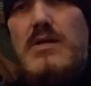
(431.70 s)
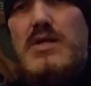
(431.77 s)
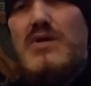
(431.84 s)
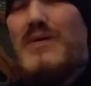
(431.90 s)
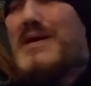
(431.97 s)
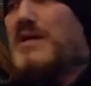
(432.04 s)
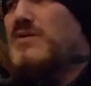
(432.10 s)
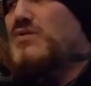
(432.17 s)

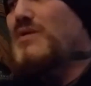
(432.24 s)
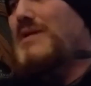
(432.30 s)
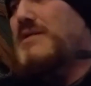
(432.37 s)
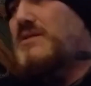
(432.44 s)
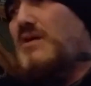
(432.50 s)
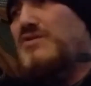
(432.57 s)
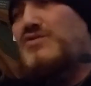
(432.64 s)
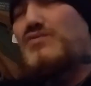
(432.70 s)
Israel is
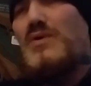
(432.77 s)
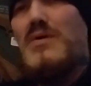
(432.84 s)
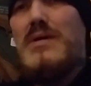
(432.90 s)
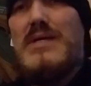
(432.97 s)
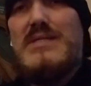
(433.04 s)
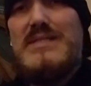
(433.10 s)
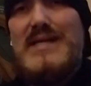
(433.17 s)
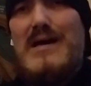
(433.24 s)
our
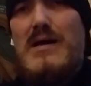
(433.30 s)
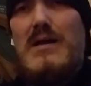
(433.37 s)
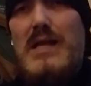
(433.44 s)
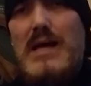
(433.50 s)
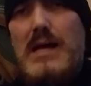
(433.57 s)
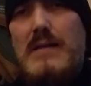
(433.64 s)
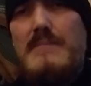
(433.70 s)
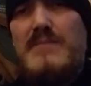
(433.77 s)
strongest
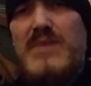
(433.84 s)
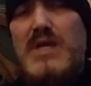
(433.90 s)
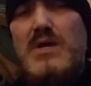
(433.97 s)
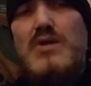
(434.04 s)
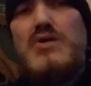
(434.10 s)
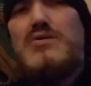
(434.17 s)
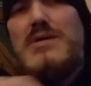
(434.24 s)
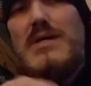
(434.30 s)
ally.
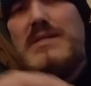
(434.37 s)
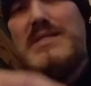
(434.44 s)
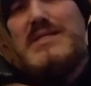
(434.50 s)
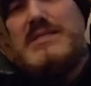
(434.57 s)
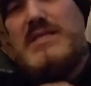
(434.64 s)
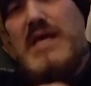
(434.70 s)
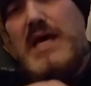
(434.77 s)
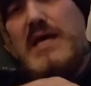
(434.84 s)
You got this
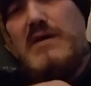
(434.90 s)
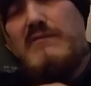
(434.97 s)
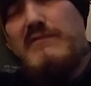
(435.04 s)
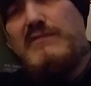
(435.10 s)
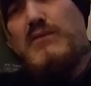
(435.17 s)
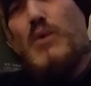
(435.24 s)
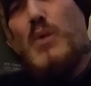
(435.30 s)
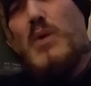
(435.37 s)
gang of
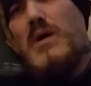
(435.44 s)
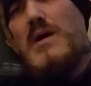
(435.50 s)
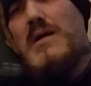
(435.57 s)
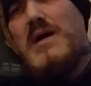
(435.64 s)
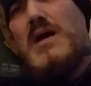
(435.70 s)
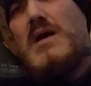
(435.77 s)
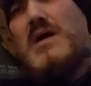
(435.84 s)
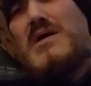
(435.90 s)
four
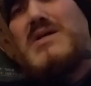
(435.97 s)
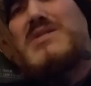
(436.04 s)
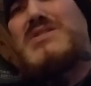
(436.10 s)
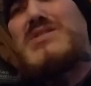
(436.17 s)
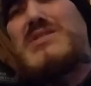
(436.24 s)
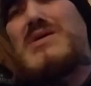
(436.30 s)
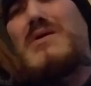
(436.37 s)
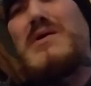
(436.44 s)

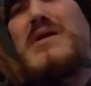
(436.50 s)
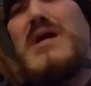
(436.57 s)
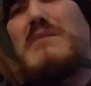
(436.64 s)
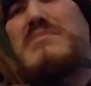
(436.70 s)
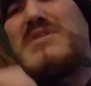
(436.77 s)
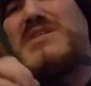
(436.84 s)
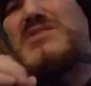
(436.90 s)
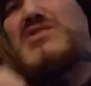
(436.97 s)
stirring up
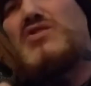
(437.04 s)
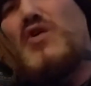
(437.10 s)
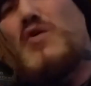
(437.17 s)
so